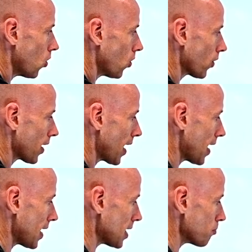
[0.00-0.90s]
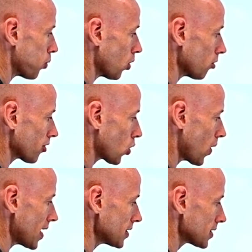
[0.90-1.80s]
on a pull
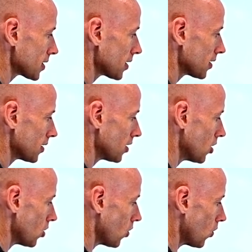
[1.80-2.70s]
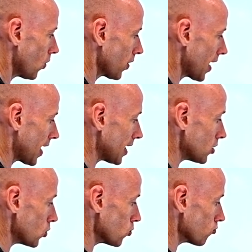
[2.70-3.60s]
request, on
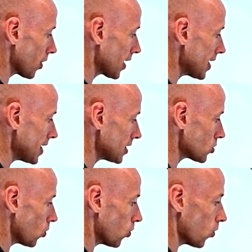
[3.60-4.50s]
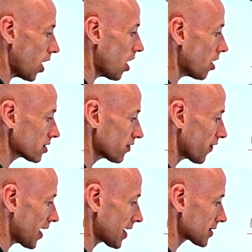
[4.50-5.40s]
a new release or
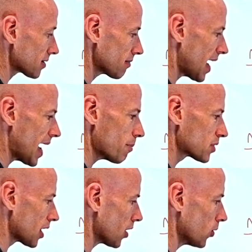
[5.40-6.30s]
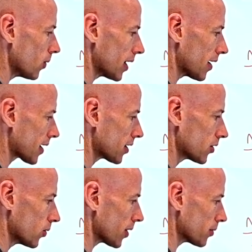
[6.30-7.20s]
artifact. Absolutely I
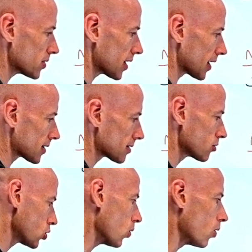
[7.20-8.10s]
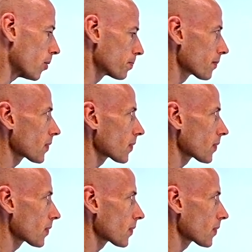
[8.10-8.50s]
can do those things, sure.